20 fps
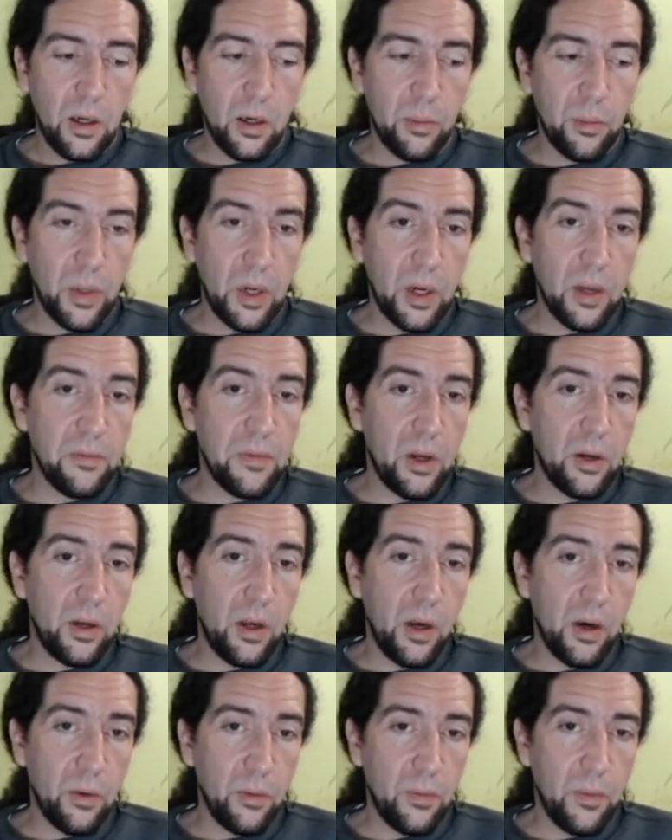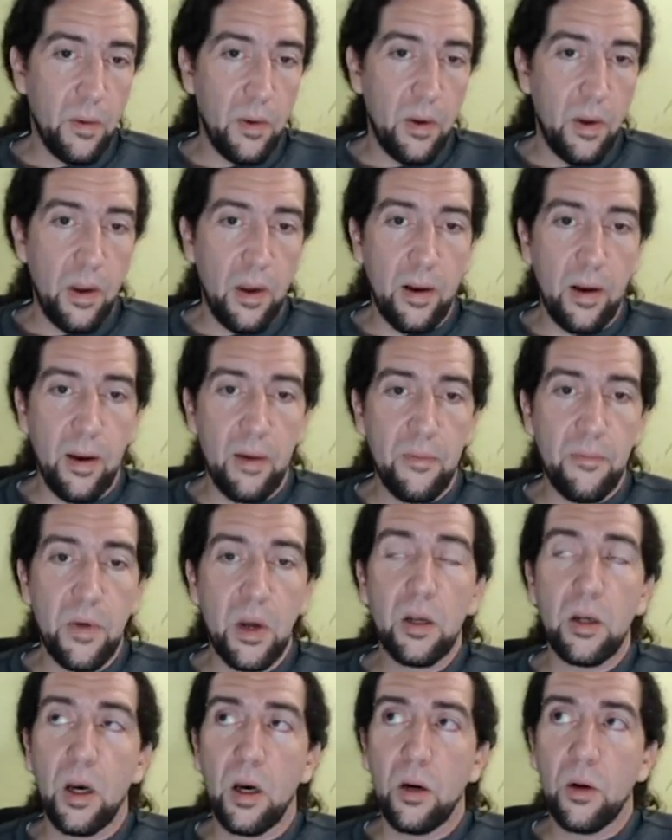but I found out, and I
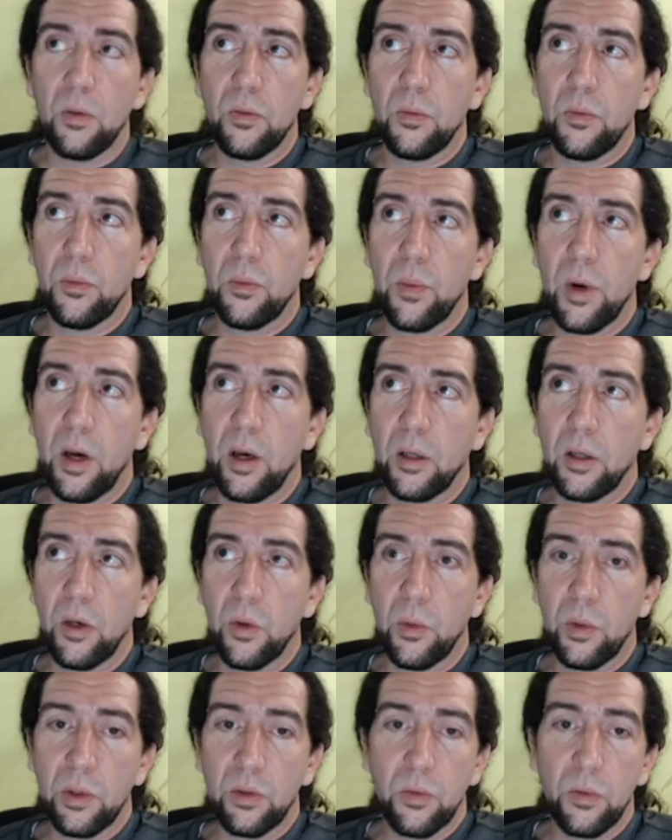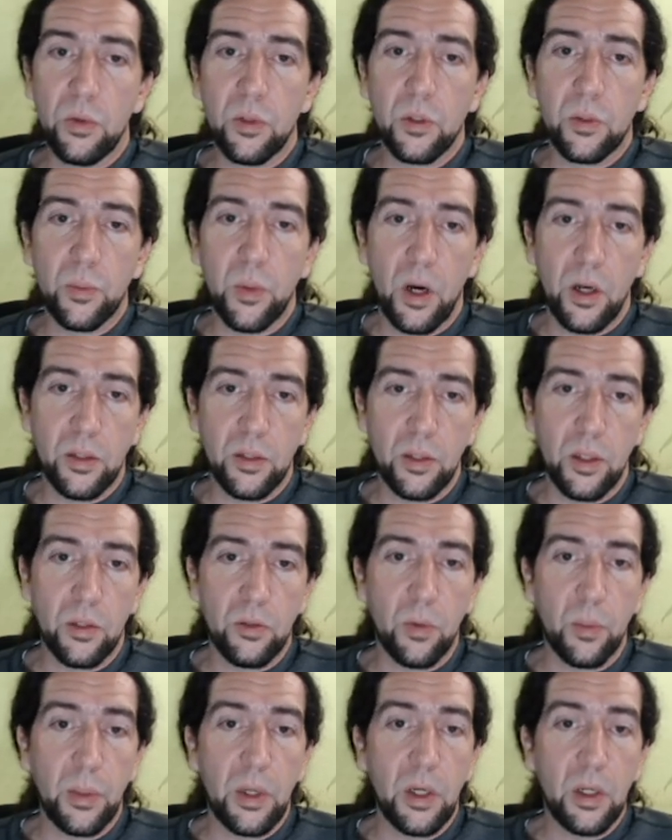found out by going through this process
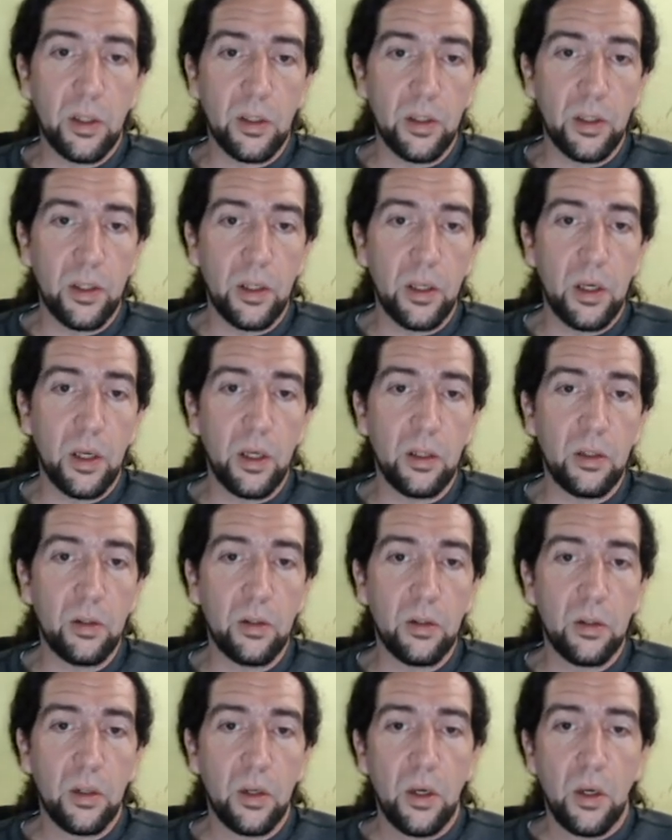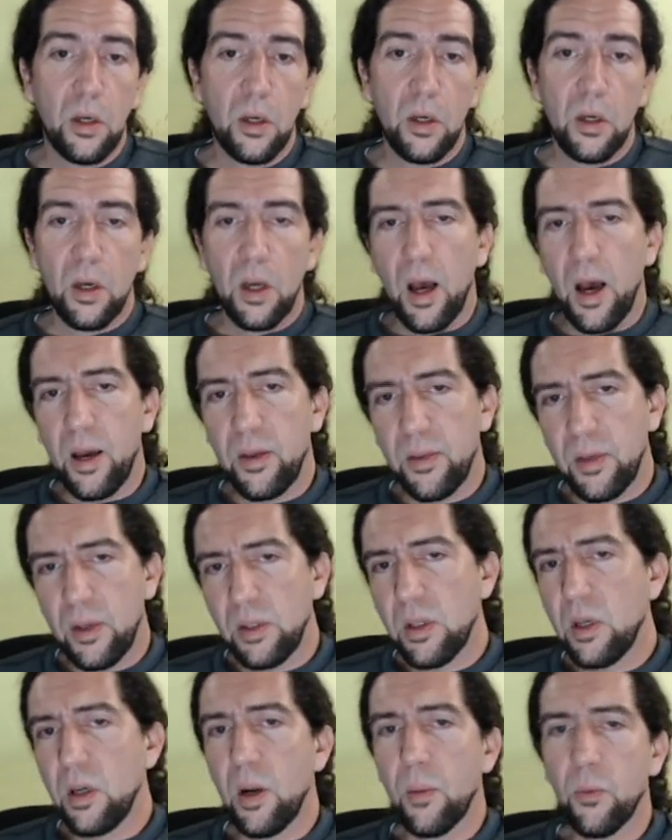repeatedly. And I think
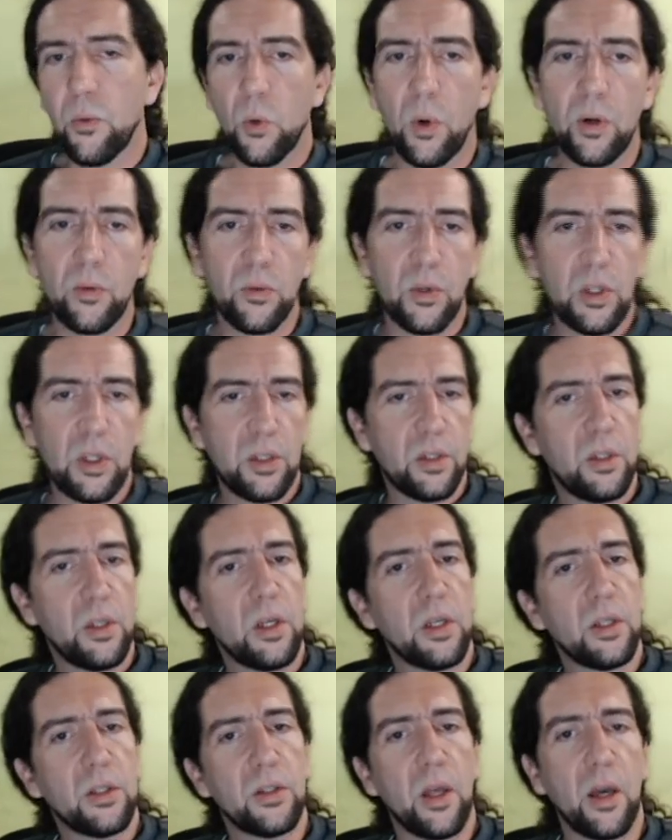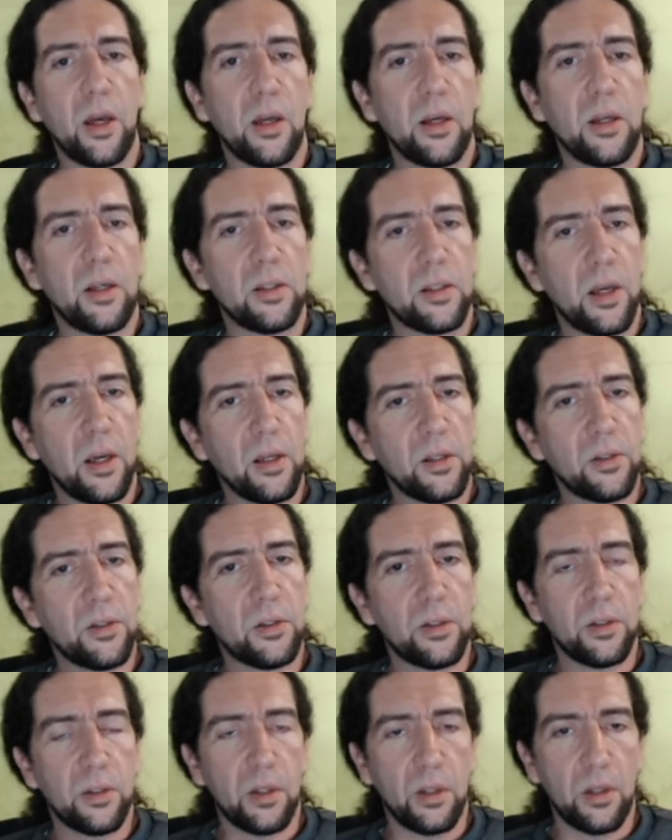the number one reason is that it
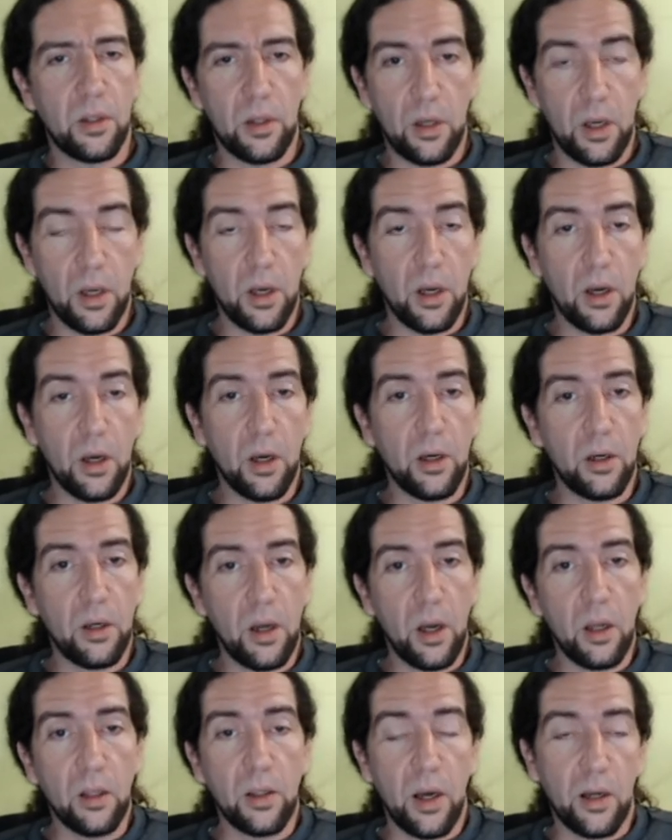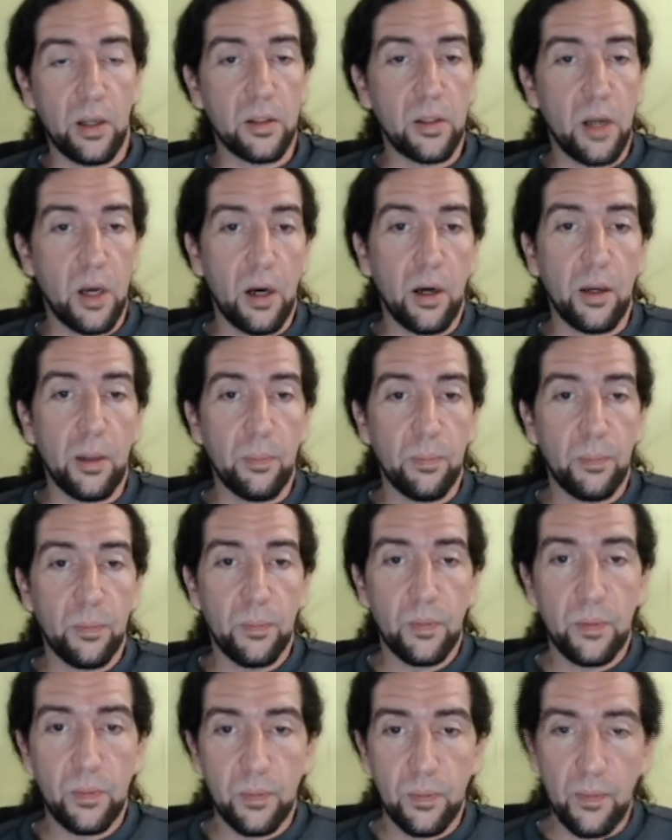takes a lot of time,
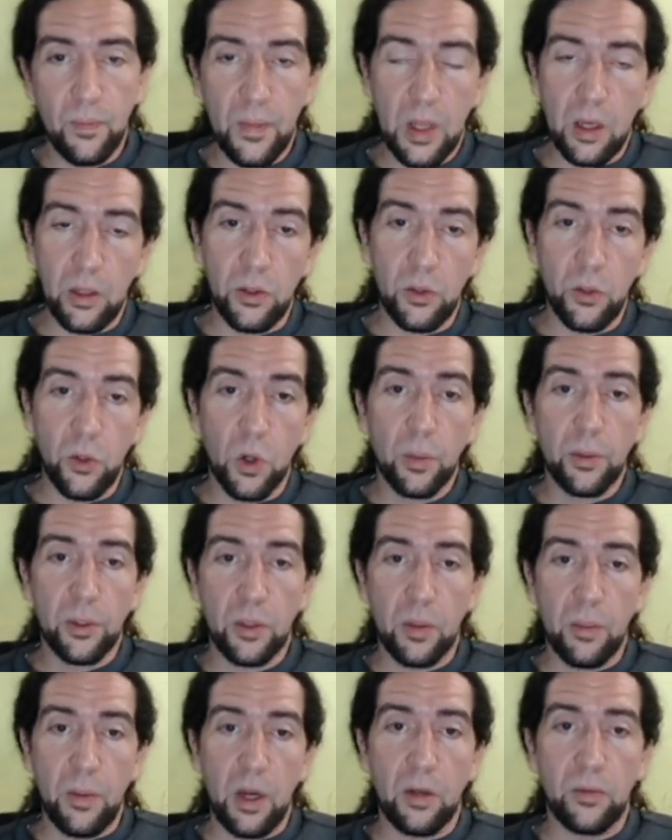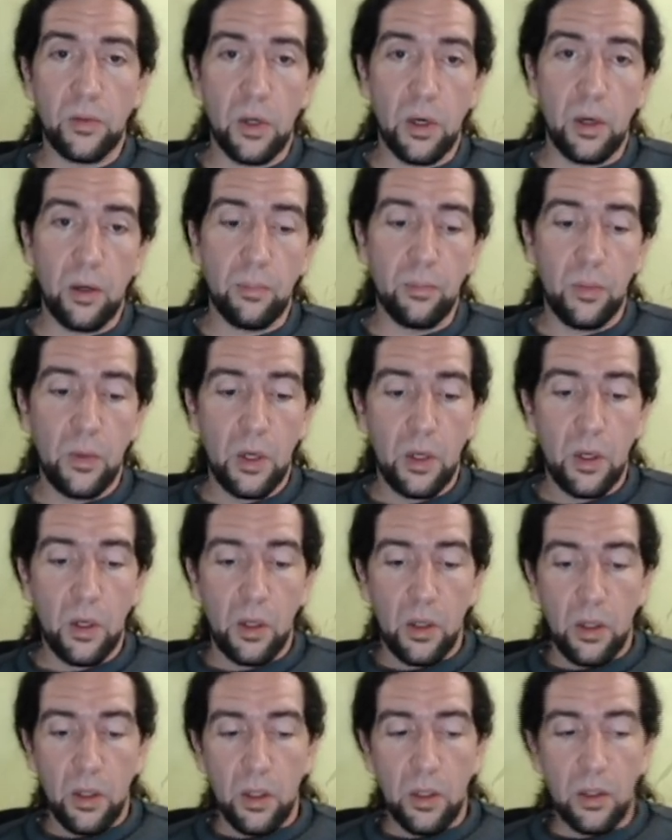an enormous amount of time.
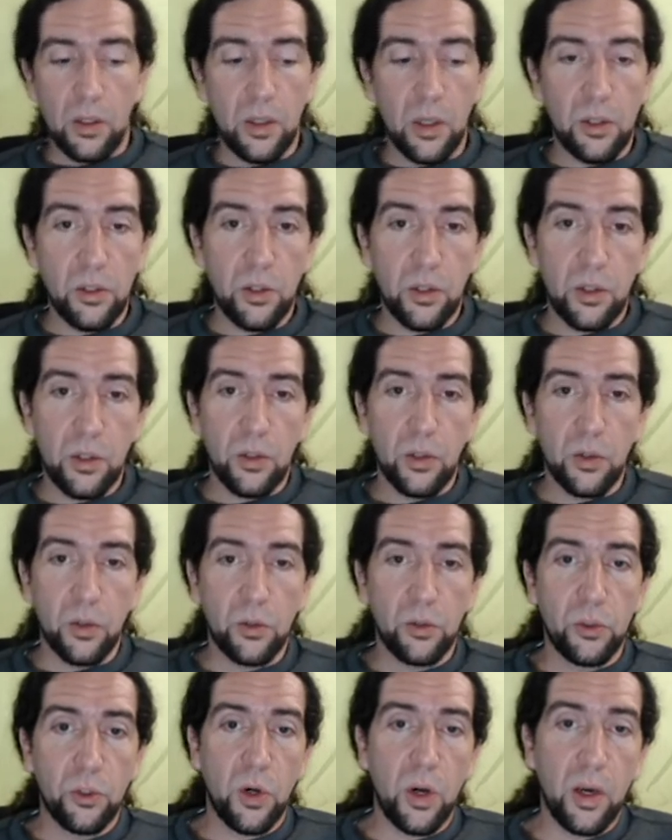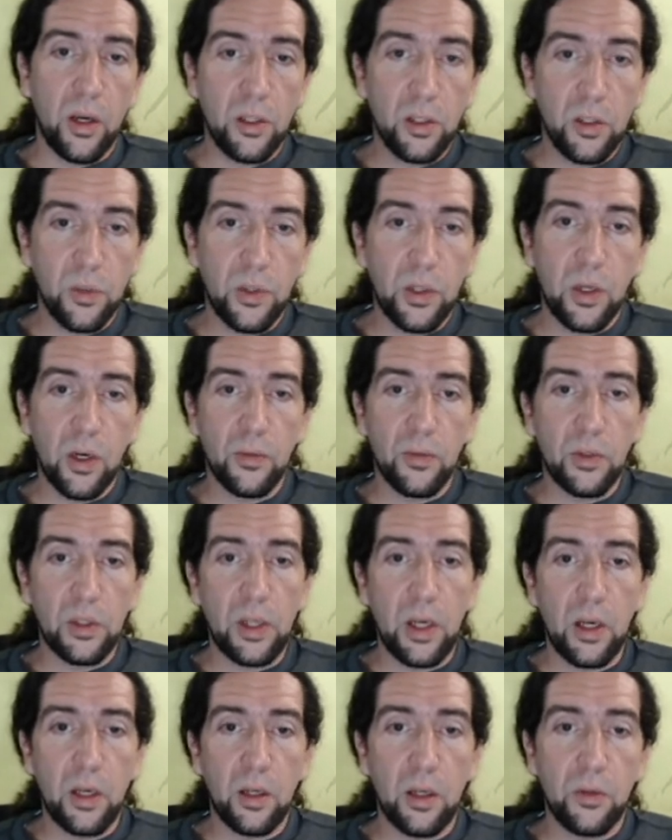Essentially, you're trying to recover
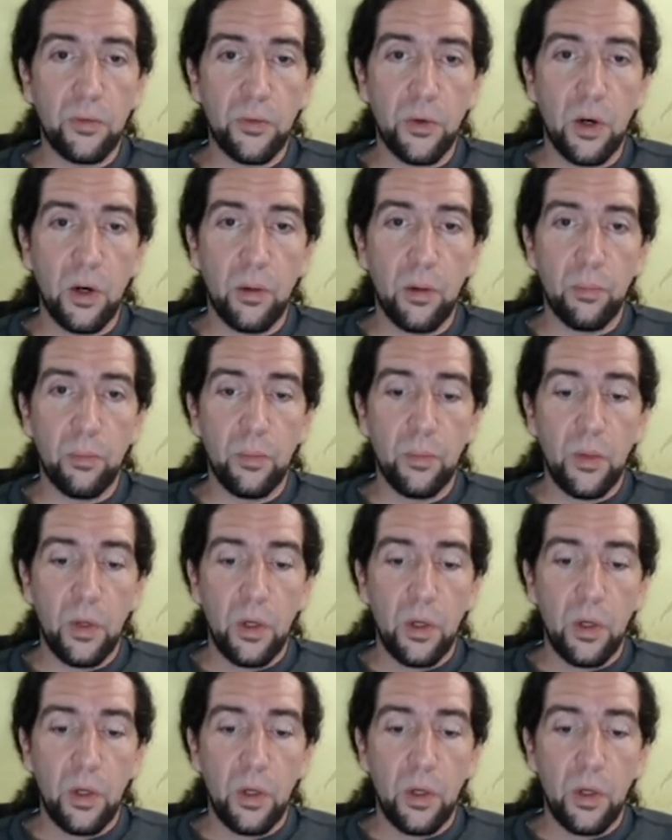data from